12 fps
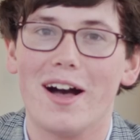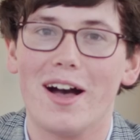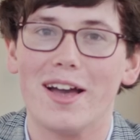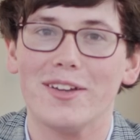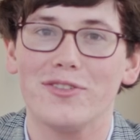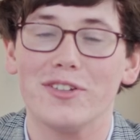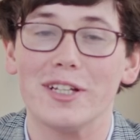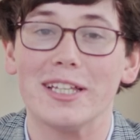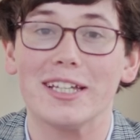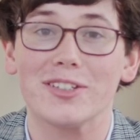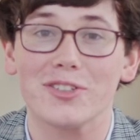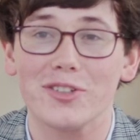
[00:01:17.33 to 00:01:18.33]
I feel
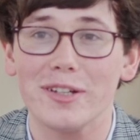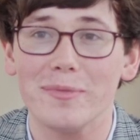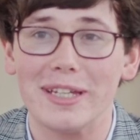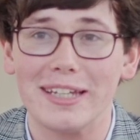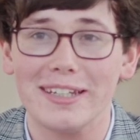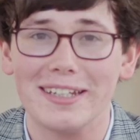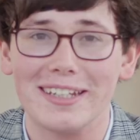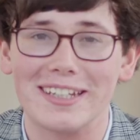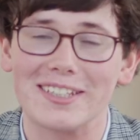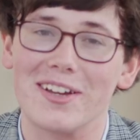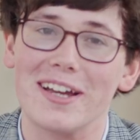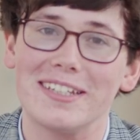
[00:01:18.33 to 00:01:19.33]
extremely
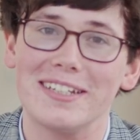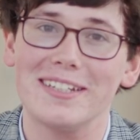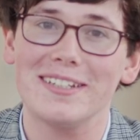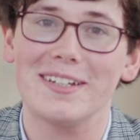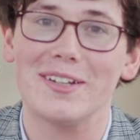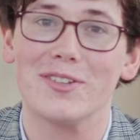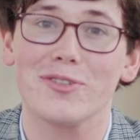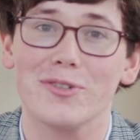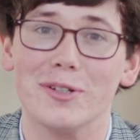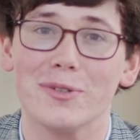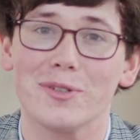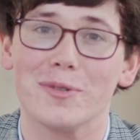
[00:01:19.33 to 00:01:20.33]
excited and
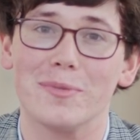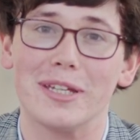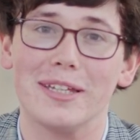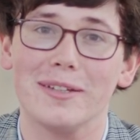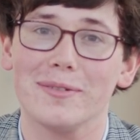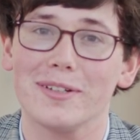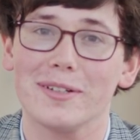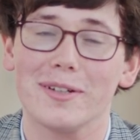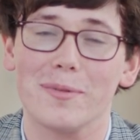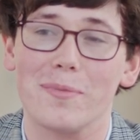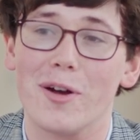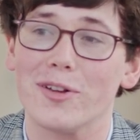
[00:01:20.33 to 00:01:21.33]
thrilled to be
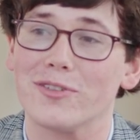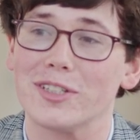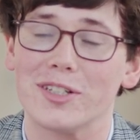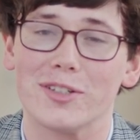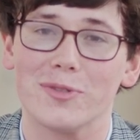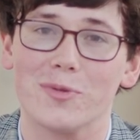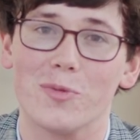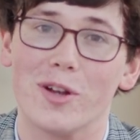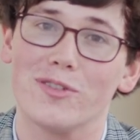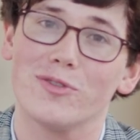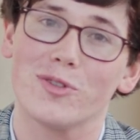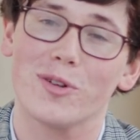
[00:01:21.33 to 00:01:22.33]
part of such a
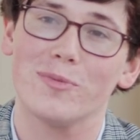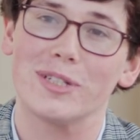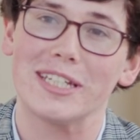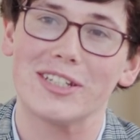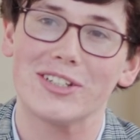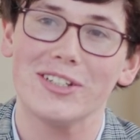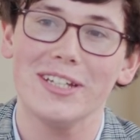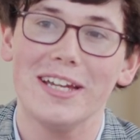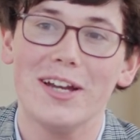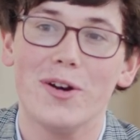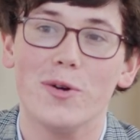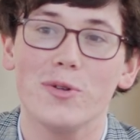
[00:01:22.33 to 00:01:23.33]
wonderful competition.
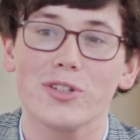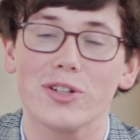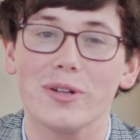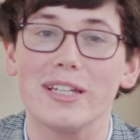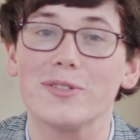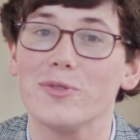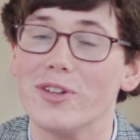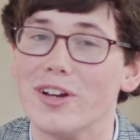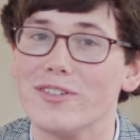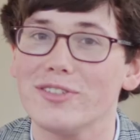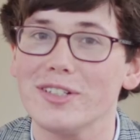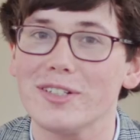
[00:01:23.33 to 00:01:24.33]
Also a little
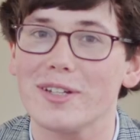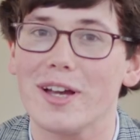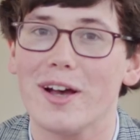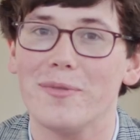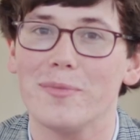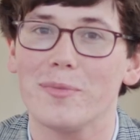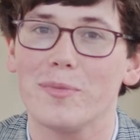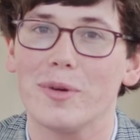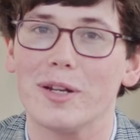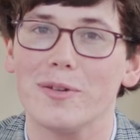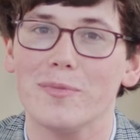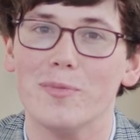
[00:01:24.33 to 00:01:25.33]
nervous,
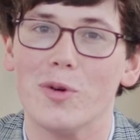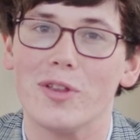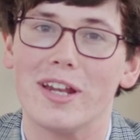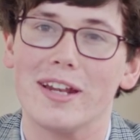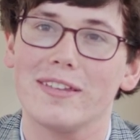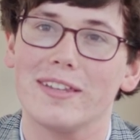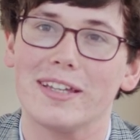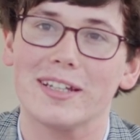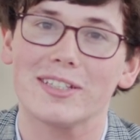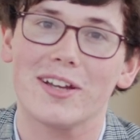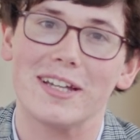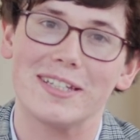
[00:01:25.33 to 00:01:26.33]
but more than anything
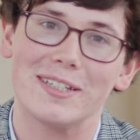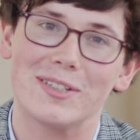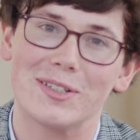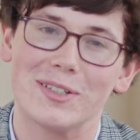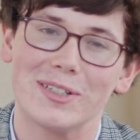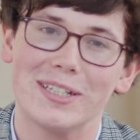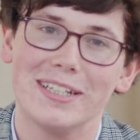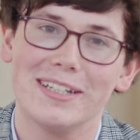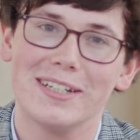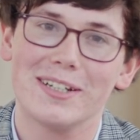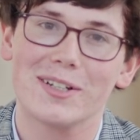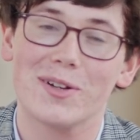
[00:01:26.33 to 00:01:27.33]
excited to
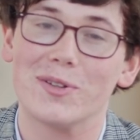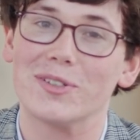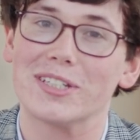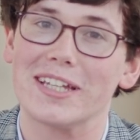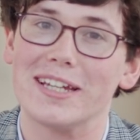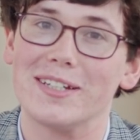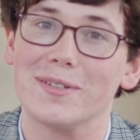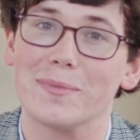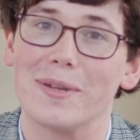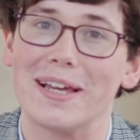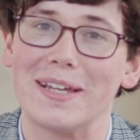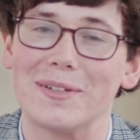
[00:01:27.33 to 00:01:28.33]
go on stage and
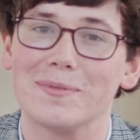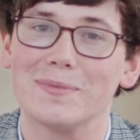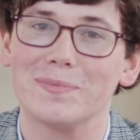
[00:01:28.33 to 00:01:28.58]
play.